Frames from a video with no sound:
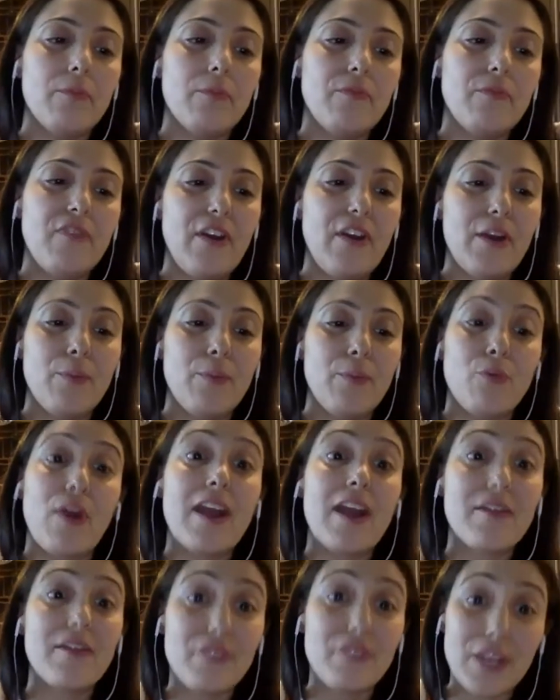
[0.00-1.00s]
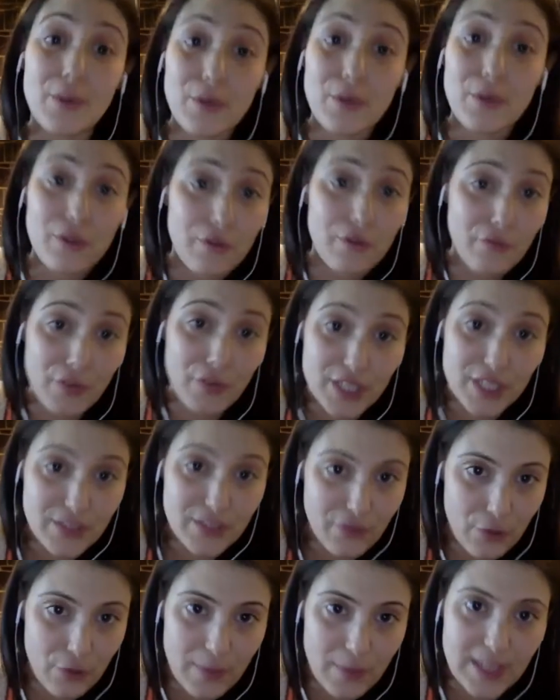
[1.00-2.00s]
very bravely with their first
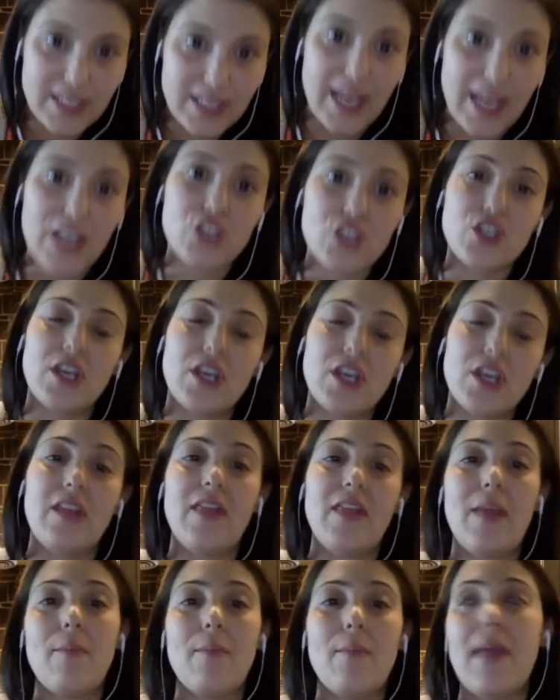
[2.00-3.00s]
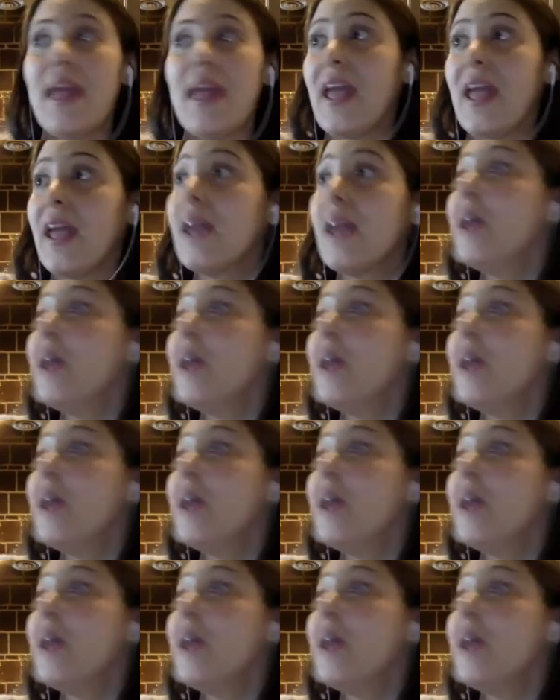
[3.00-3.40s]
fermentation, and they may